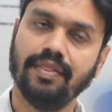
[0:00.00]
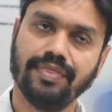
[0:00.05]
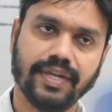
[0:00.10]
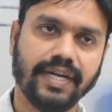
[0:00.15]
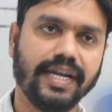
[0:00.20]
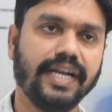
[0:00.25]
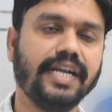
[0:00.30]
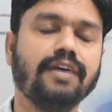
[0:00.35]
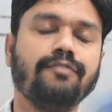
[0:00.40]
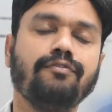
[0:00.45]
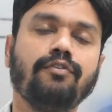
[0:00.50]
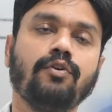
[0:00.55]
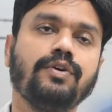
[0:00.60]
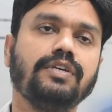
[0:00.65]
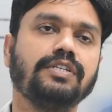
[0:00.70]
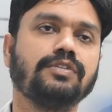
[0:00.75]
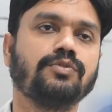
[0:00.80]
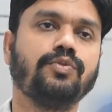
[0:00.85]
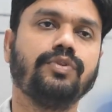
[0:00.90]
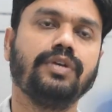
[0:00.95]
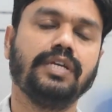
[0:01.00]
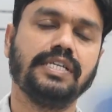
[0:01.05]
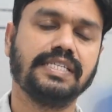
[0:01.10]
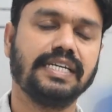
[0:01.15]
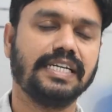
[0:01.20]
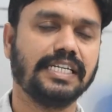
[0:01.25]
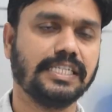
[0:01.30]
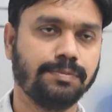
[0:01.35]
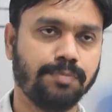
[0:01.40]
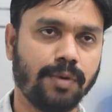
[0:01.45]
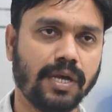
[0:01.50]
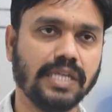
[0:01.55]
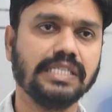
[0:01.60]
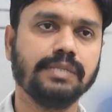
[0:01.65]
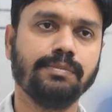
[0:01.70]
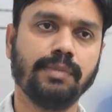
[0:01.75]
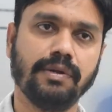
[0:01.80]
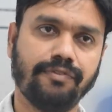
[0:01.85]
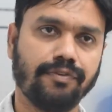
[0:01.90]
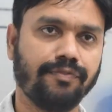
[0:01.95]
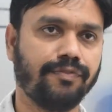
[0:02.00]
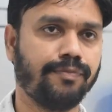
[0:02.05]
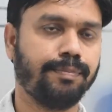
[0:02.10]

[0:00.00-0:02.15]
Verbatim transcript: The data flow is responsible